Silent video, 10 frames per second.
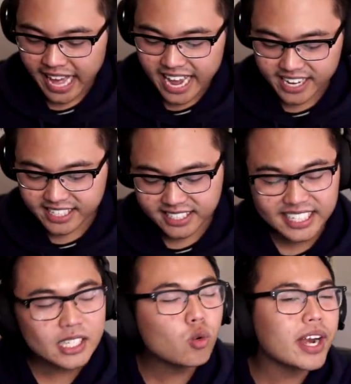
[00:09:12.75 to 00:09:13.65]
that
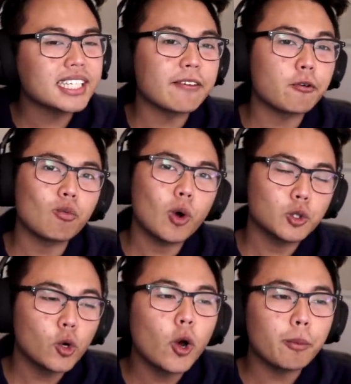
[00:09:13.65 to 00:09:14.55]
is the 27
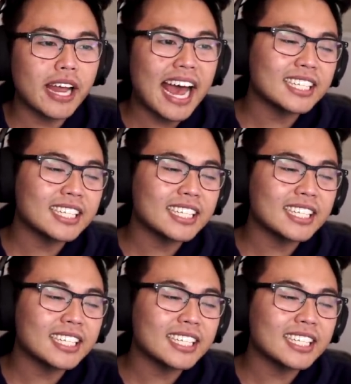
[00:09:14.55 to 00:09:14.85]
World Tournament.